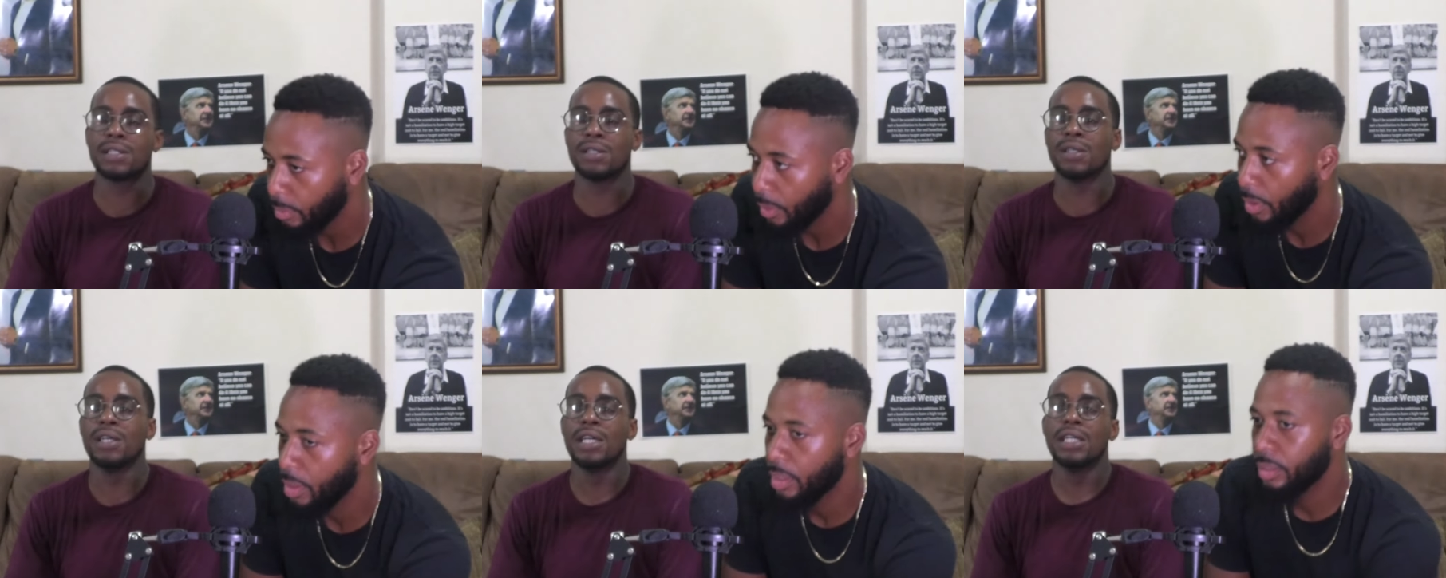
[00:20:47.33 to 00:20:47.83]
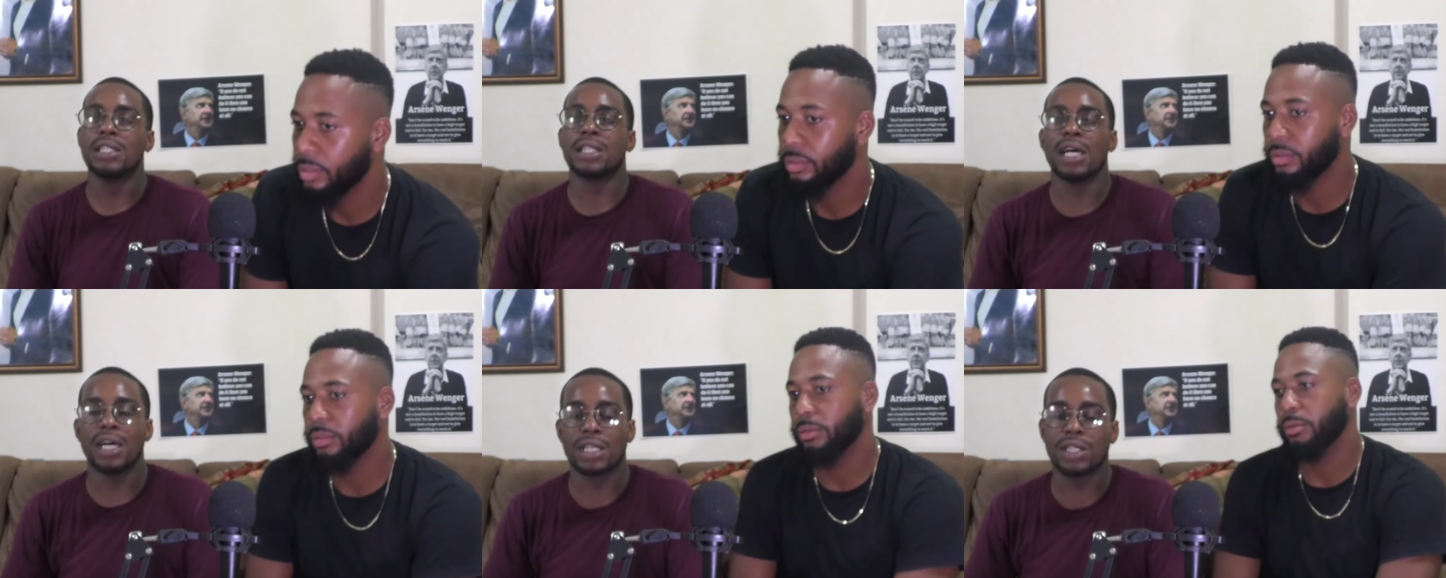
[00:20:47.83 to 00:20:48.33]
Speaker 1: So
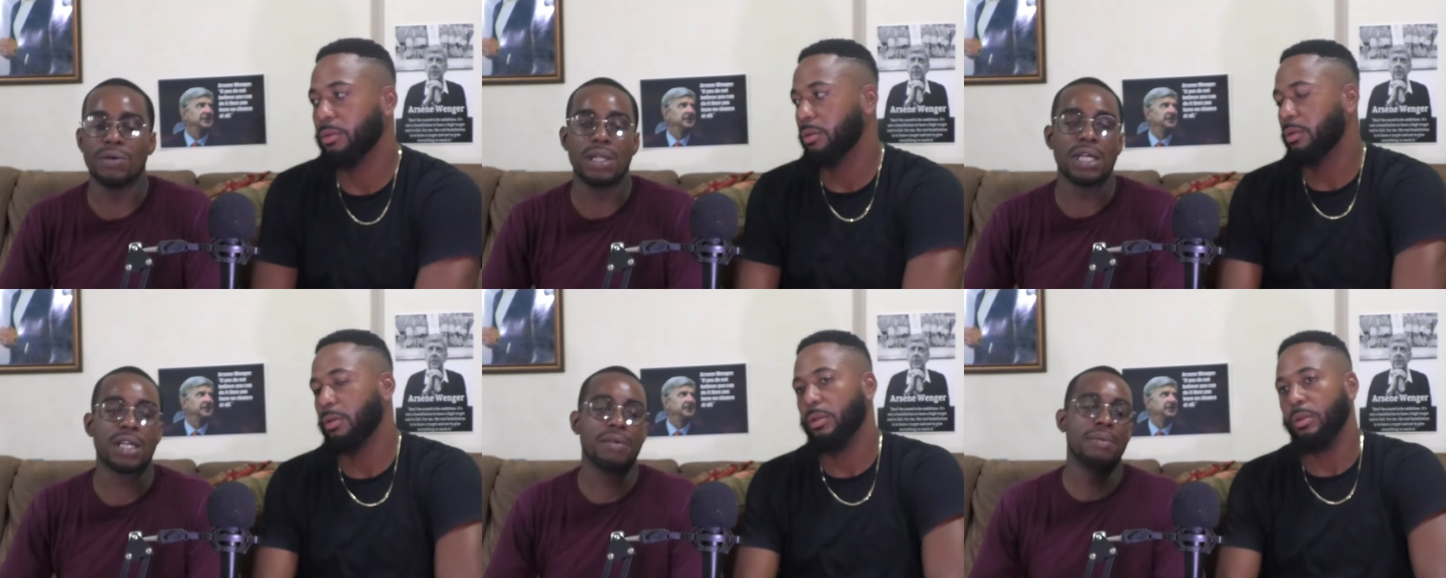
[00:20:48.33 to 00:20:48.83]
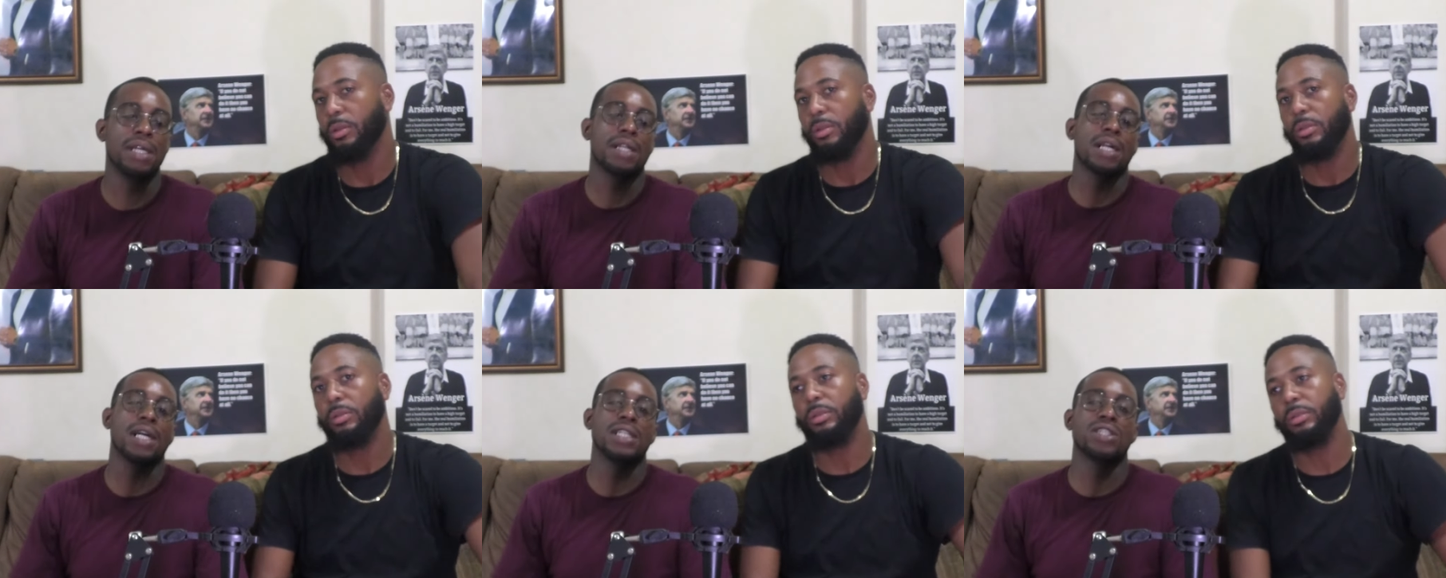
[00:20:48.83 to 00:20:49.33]
talk to a little
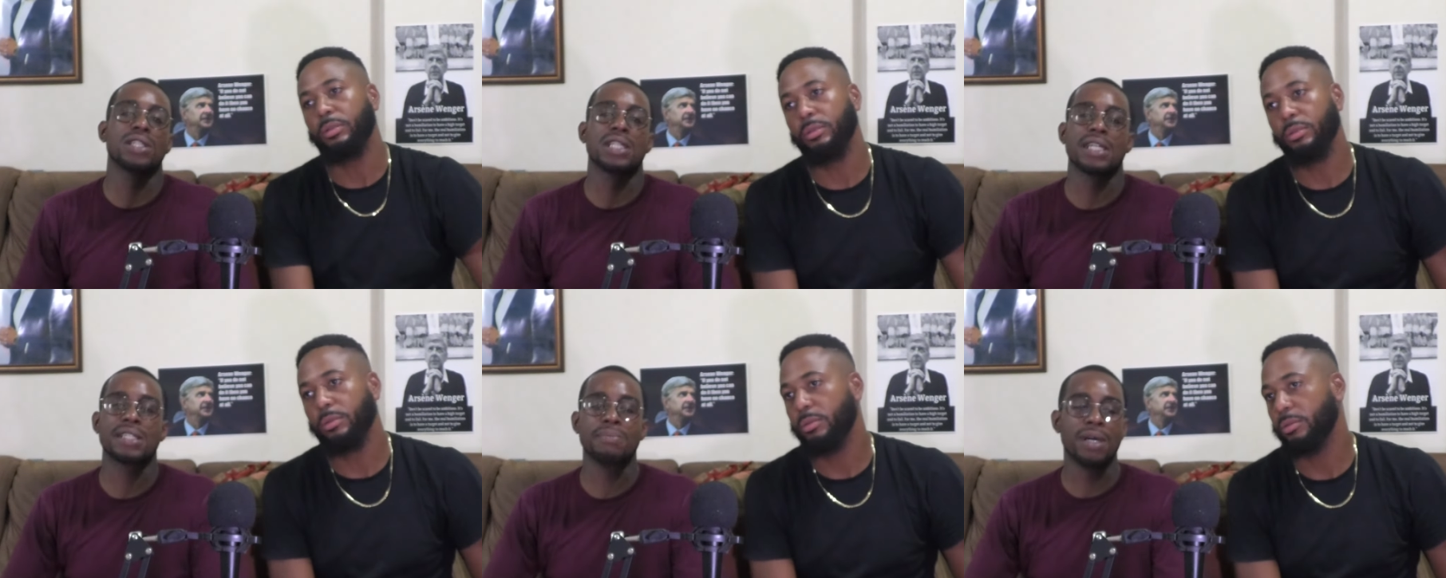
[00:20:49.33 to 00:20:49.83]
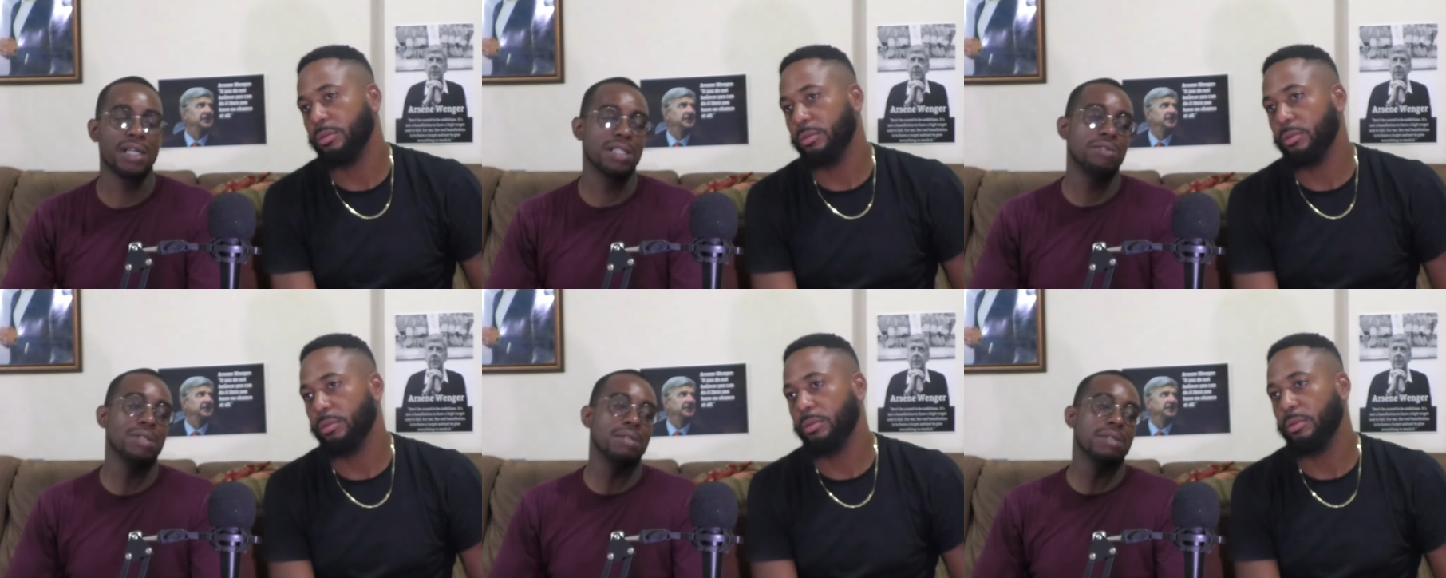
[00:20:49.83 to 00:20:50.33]
bit, cause it's just a small
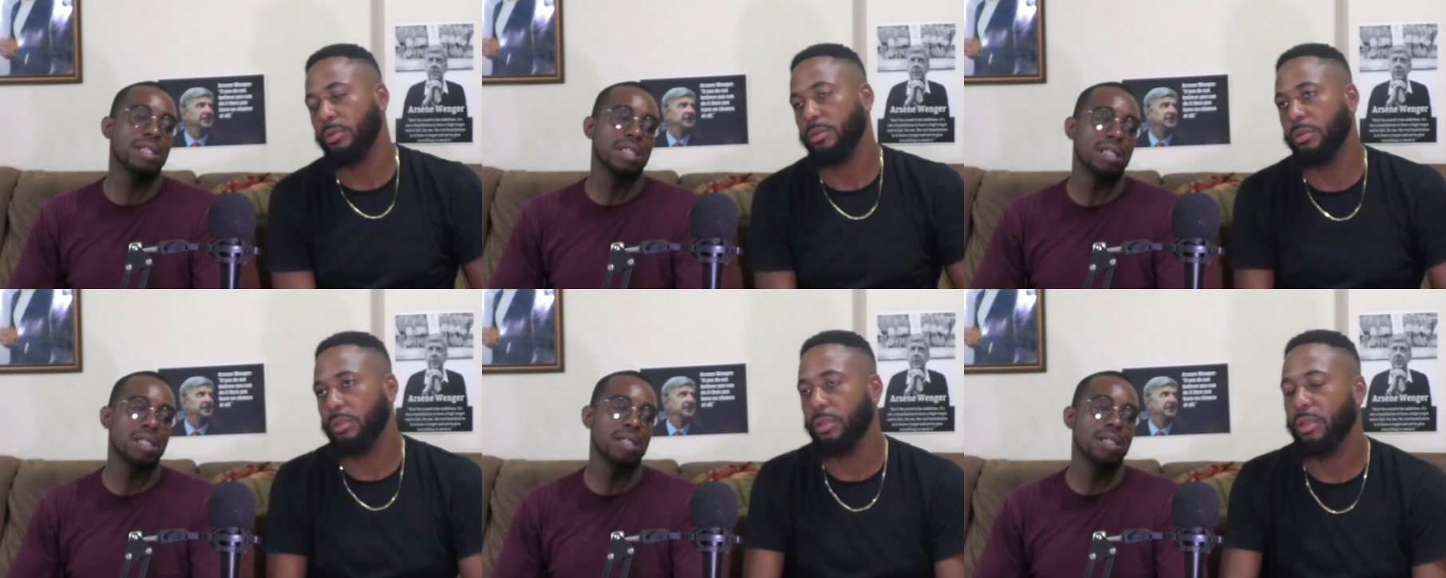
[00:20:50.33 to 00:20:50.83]
tweet we see.